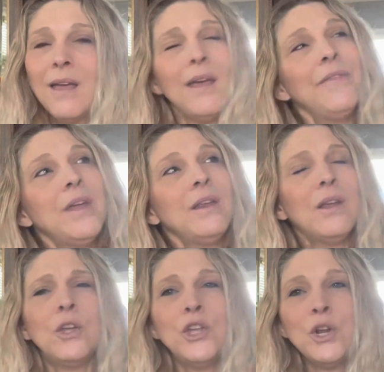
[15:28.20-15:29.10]
And then,
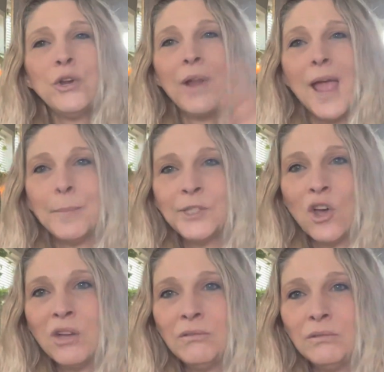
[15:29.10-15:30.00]
you know your
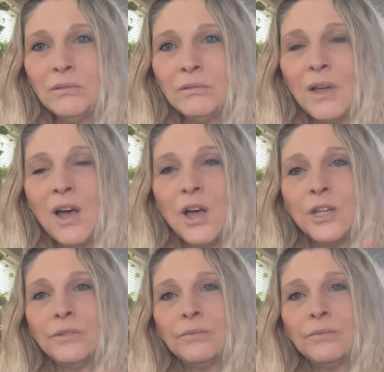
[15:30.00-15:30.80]
Amazon uh,